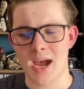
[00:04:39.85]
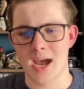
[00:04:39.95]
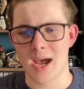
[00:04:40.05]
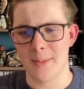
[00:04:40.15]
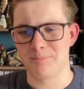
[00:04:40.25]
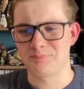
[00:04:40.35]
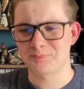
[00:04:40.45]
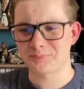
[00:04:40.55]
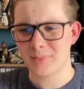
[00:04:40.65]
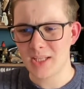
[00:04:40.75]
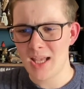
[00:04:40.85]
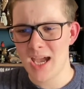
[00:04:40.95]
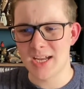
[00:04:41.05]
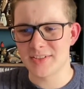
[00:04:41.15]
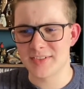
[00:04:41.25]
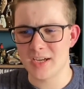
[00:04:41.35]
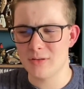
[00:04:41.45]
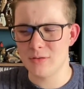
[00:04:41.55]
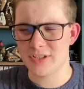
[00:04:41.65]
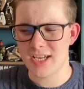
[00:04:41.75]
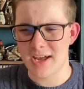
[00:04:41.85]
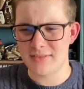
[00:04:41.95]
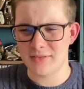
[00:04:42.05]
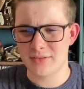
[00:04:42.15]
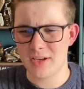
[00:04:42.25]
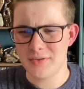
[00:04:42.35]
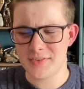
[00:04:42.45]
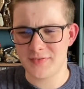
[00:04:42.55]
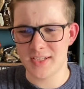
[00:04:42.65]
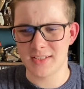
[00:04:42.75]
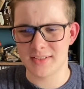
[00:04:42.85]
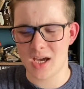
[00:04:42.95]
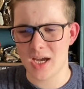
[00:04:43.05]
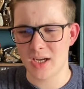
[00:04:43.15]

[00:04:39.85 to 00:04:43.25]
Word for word: Um, and so, so yeah, th those are figures that I,